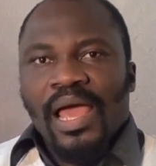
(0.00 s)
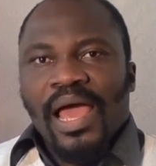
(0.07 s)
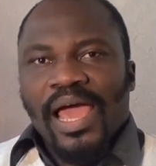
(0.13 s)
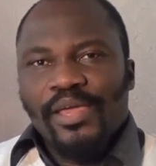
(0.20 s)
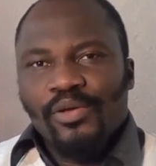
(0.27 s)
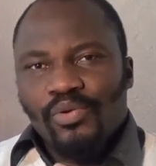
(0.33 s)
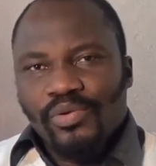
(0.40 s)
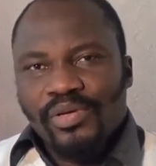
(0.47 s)
Are
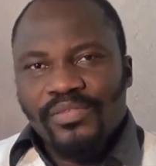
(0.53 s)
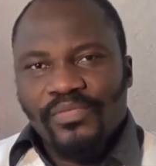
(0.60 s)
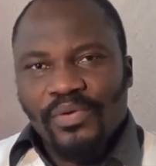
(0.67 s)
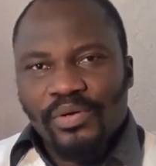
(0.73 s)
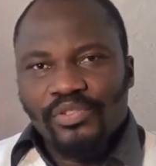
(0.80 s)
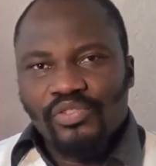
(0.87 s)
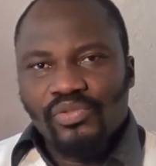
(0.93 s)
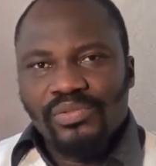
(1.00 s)
you looking for
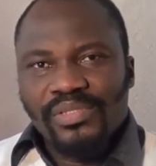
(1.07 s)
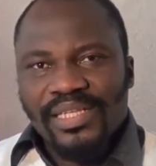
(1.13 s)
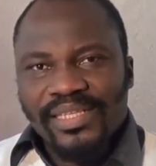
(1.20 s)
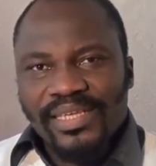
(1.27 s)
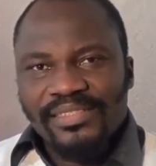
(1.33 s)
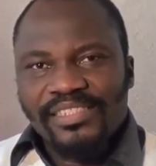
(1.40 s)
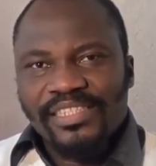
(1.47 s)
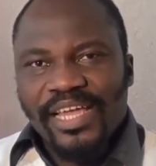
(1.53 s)
a tool that
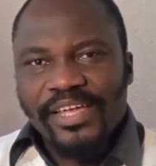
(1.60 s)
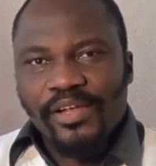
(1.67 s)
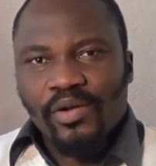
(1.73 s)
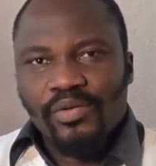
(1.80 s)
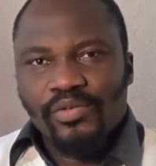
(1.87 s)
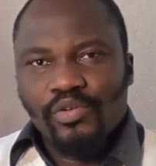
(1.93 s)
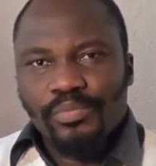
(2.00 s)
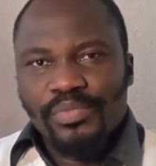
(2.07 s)
can
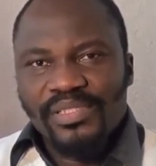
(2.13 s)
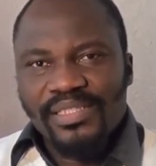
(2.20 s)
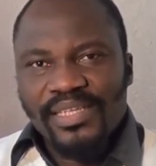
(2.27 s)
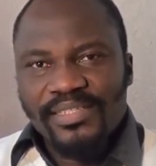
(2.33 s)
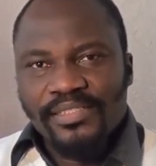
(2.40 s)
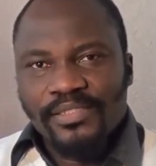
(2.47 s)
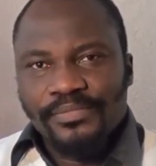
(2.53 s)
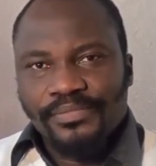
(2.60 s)
skyrocket your
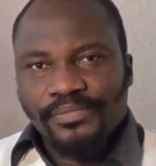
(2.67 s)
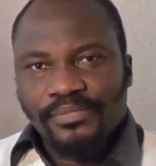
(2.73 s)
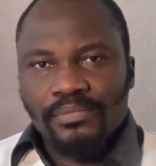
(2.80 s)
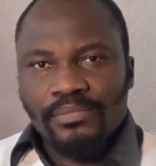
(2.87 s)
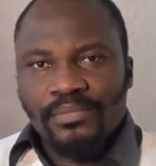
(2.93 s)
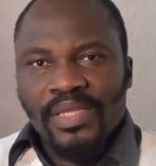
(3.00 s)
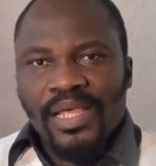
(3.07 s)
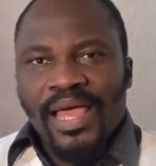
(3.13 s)
business?
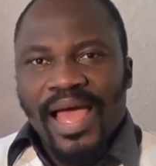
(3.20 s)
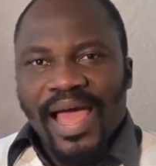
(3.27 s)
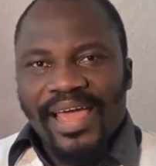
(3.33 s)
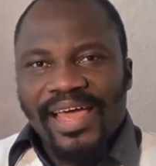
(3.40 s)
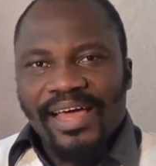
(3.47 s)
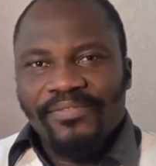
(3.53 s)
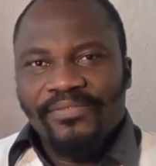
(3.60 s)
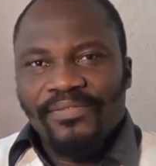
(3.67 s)
I
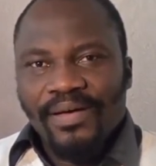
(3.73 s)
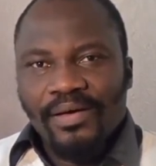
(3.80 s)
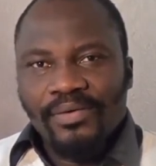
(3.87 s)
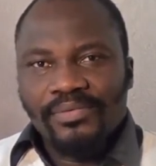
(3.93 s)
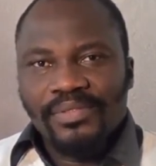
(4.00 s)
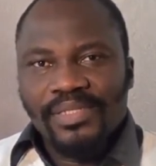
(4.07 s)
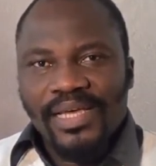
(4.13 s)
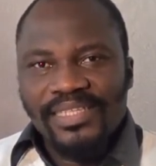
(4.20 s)
have found
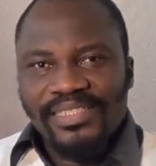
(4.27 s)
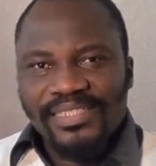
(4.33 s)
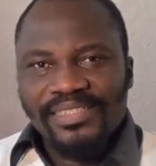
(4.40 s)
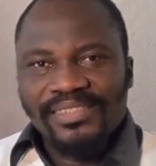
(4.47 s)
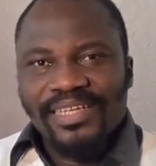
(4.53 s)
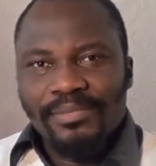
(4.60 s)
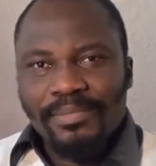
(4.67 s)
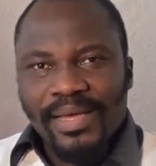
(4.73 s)
a
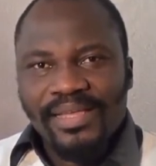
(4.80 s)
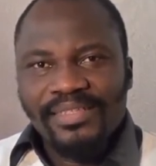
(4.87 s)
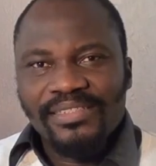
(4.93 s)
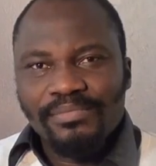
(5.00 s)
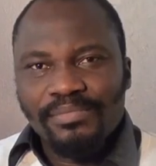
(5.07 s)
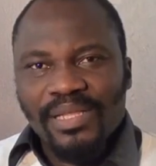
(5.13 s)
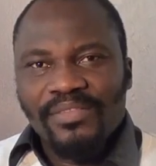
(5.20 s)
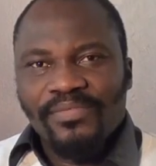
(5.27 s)
digital
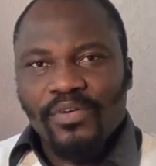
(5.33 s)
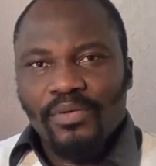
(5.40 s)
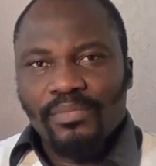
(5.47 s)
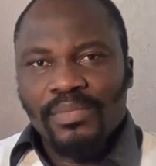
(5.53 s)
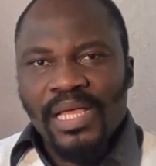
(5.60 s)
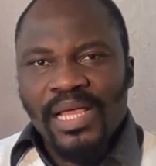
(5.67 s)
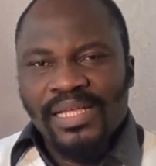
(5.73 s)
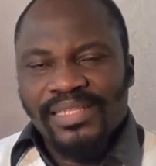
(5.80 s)
marketing platform
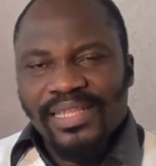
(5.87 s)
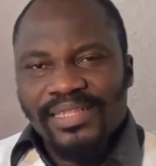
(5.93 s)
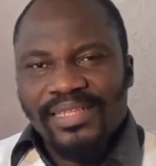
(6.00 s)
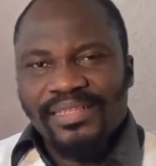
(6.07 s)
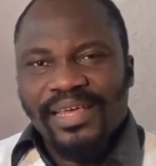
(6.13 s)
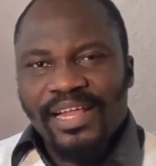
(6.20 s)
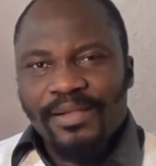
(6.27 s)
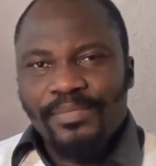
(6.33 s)
that can
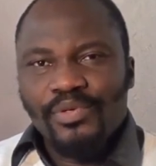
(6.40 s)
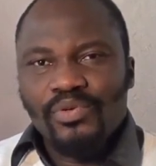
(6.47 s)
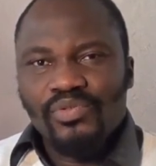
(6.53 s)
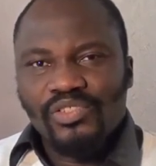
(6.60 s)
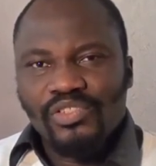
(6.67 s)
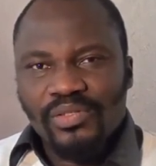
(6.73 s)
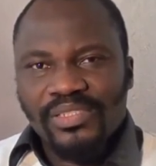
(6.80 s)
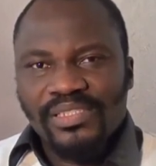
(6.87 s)
help you
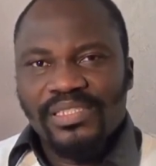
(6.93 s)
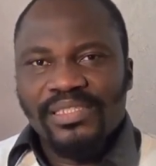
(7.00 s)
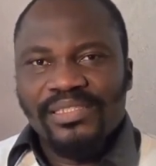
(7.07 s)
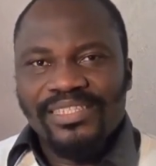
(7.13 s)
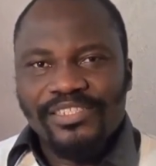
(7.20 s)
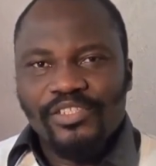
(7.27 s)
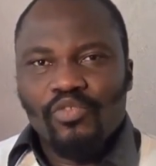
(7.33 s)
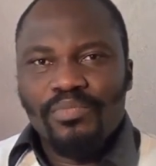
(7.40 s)
succeed
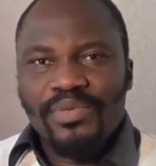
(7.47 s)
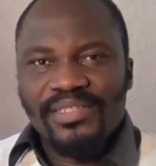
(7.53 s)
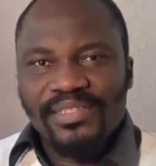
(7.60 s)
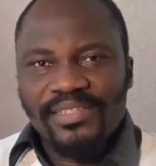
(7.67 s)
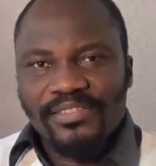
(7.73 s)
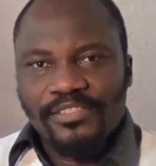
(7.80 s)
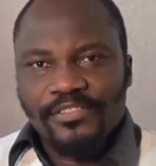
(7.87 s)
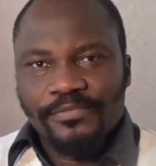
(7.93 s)
in your
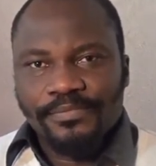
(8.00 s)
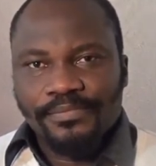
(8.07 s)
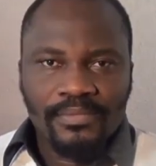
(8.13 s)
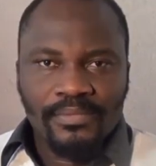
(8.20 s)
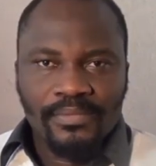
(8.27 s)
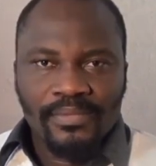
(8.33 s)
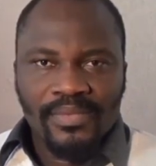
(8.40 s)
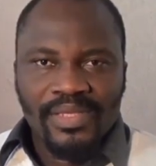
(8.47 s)
business.
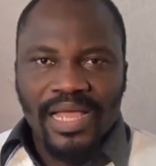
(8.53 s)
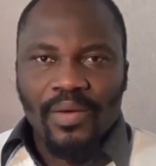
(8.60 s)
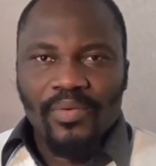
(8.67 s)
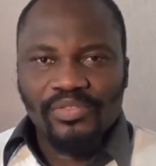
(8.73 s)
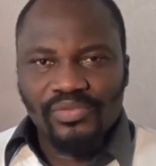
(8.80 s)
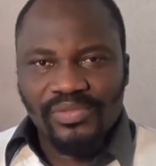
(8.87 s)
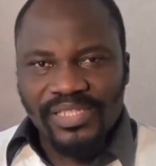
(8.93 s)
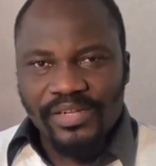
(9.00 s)
I want
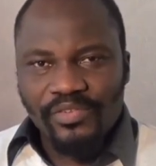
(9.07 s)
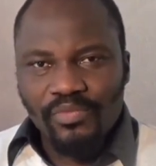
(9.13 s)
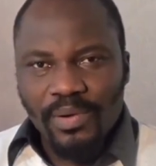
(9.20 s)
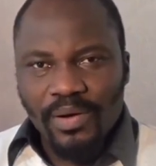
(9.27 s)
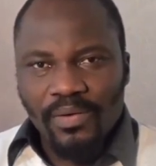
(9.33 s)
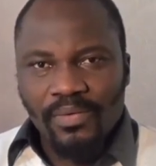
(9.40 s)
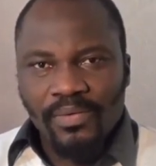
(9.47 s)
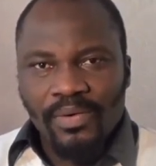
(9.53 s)
to tell you
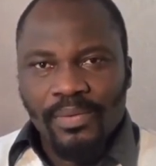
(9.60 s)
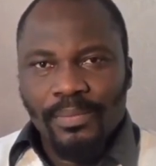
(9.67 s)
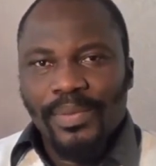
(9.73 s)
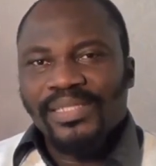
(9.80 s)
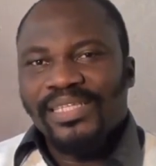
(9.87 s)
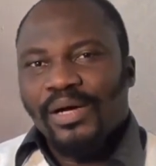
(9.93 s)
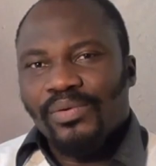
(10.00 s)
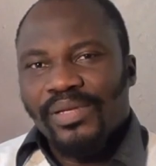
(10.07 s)
more,
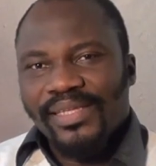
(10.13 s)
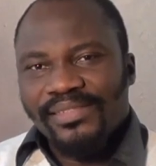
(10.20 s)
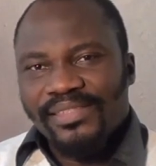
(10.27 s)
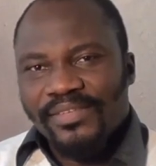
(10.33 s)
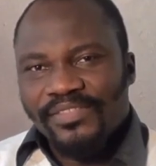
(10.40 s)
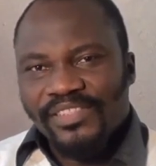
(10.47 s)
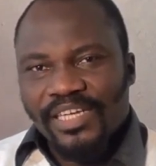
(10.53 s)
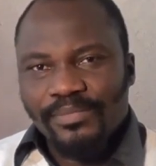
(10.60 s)
but I will let
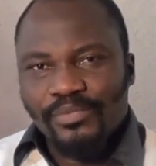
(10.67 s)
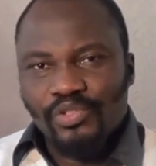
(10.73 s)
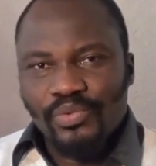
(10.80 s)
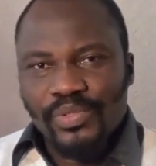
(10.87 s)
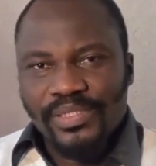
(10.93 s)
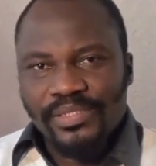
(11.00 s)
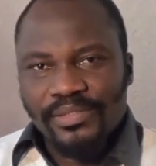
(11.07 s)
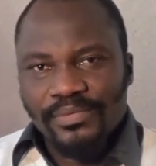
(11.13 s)
Dave Sharp do
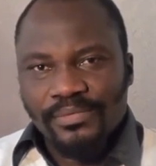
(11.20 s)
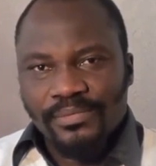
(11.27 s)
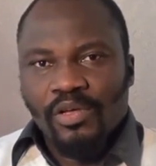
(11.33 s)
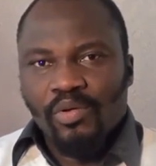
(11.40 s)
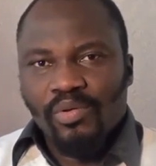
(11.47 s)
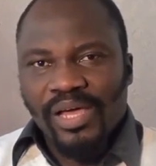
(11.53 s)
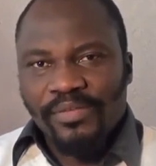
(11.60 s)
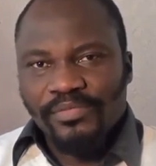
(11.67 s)
it.
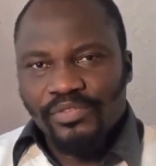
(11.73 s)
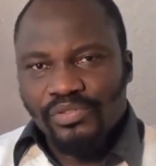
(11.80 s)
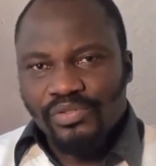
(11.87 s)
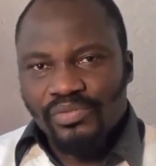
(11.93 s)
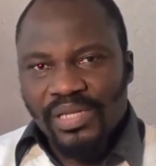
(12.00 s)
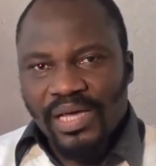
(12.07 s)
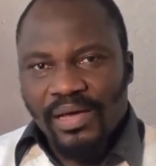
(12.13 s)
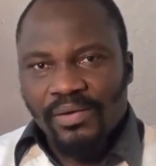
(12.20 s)
All you have to do
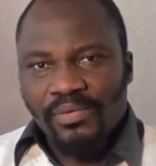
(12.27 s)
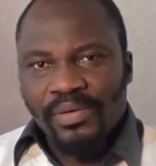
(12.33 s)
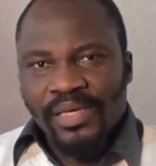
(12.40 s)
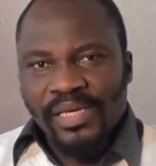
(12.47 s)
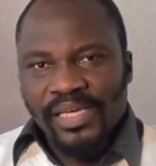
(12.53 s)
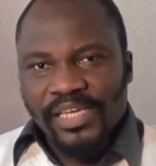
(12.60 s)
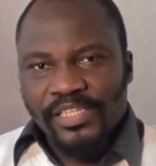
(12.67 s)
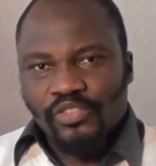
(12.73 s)
now
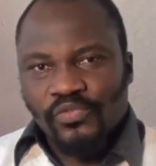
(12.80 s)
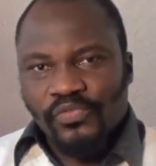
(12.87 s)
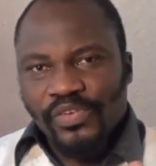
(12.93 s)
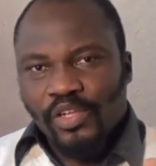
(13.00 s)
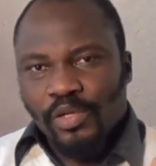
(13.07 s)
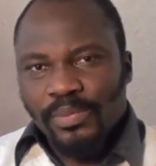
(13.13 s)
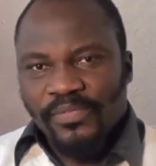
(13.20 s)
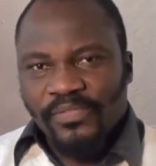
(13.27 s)
is to
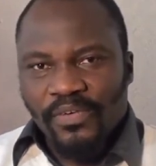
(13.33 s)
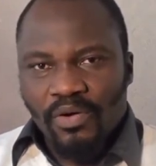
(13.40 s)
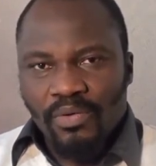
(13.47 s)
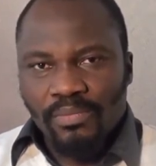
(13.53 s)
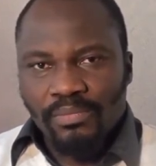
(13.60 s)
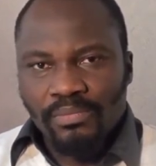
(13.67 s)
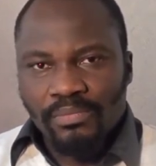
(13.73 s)
fill out the form.